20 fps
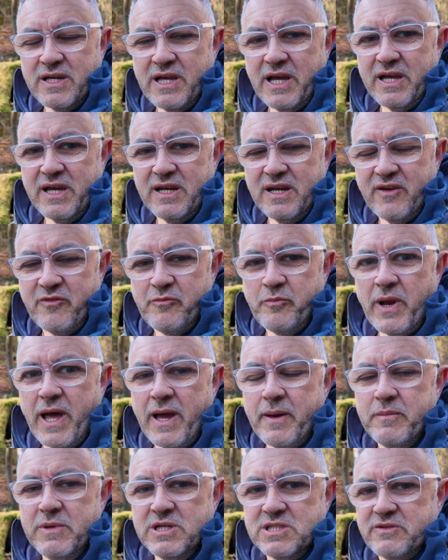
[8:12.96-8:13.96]
K&F
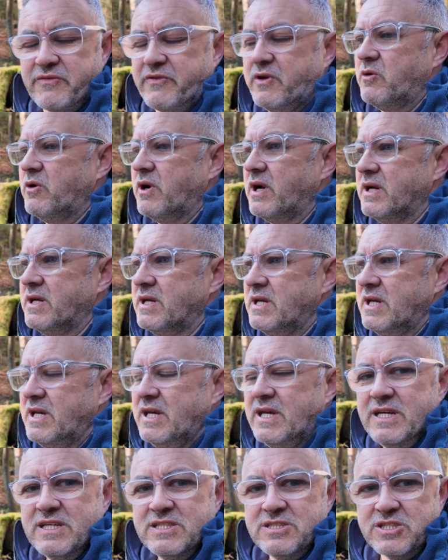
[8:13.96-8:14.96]
black mist filter
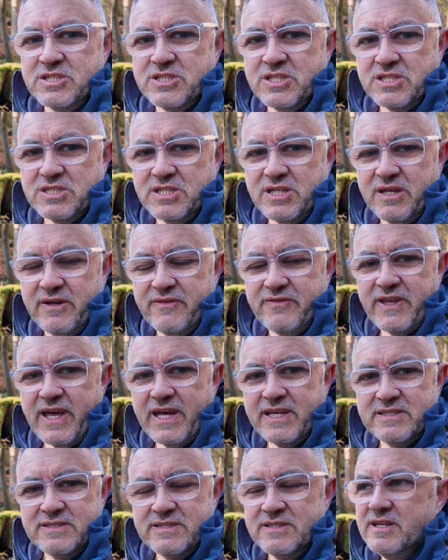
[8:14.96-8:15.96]
just to see if
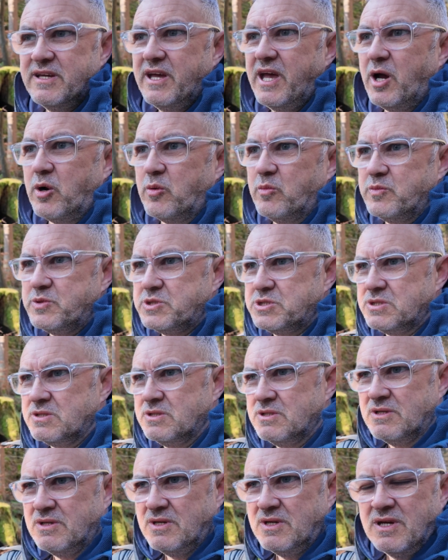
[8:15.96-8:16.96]
that helps
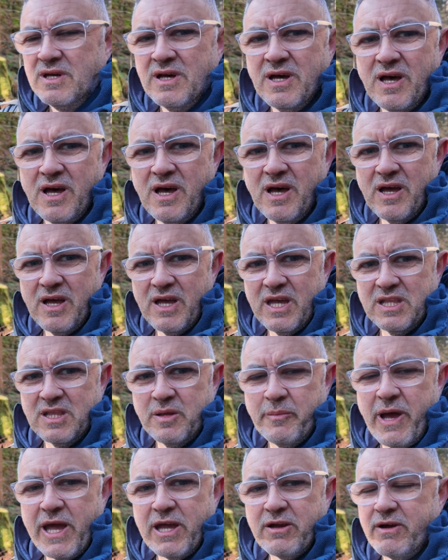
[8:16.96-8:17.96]
in
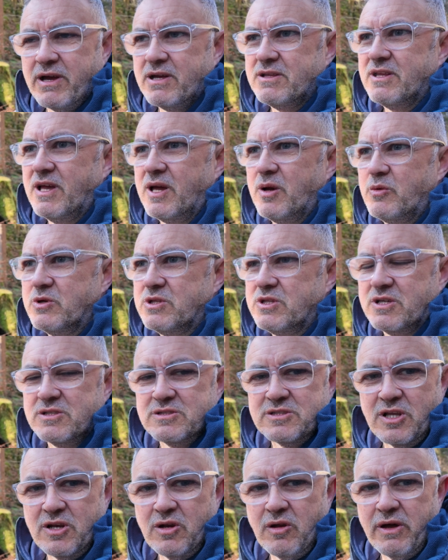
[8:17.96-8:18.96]
the background there with
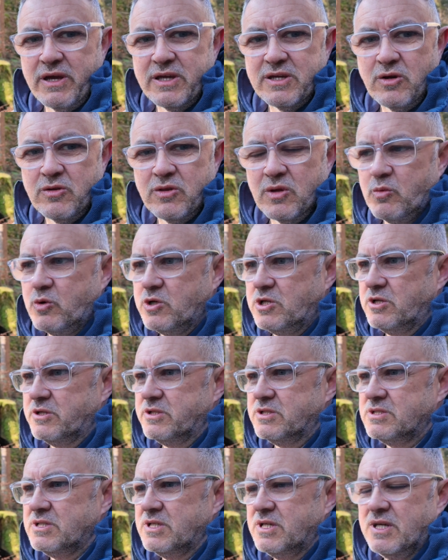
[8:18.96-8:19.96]
the light on the
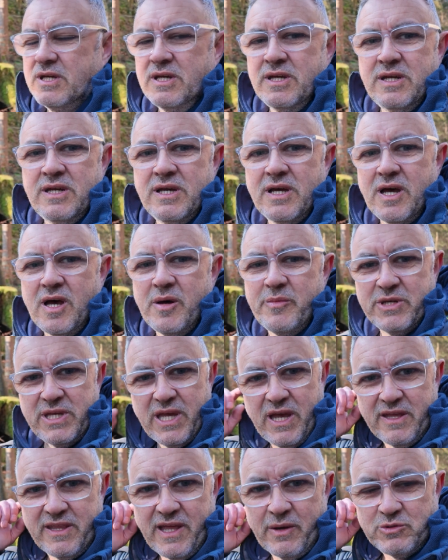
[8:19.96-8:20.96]
woodland. But
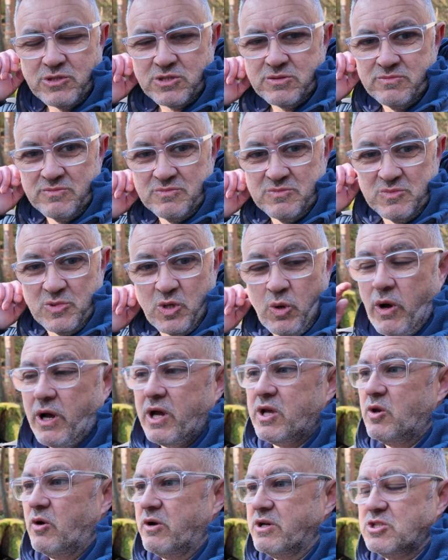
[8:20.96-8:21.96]
yeah, that was
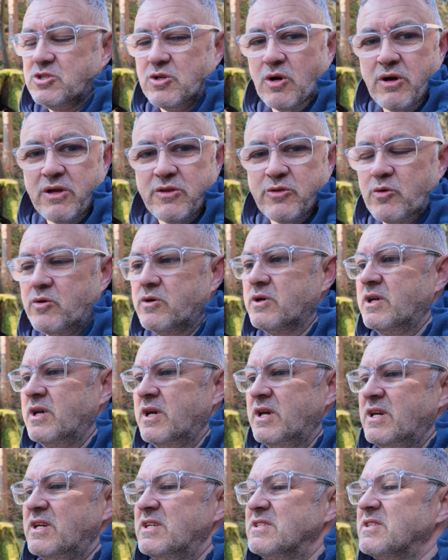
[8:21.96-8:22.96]
quite a nice shot, I thought.
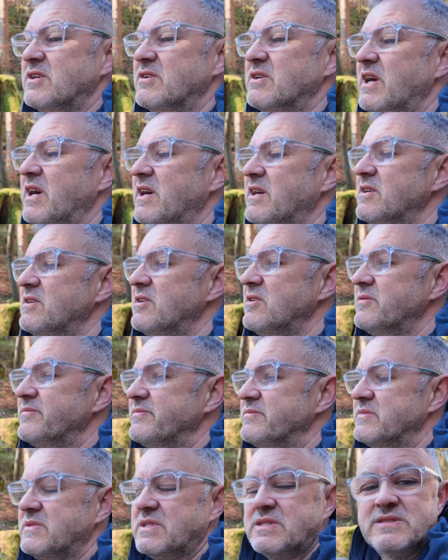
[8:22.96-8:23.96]
So yeah,
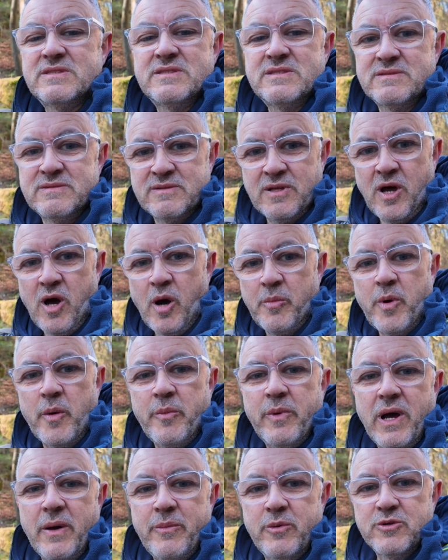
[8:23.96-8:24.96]
I'll
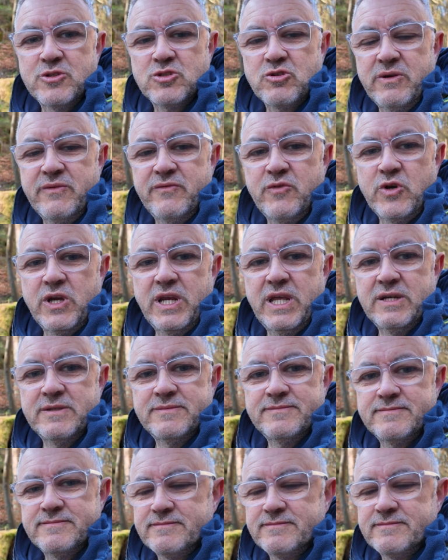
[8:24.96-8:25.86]
pop it up on the screen for you now.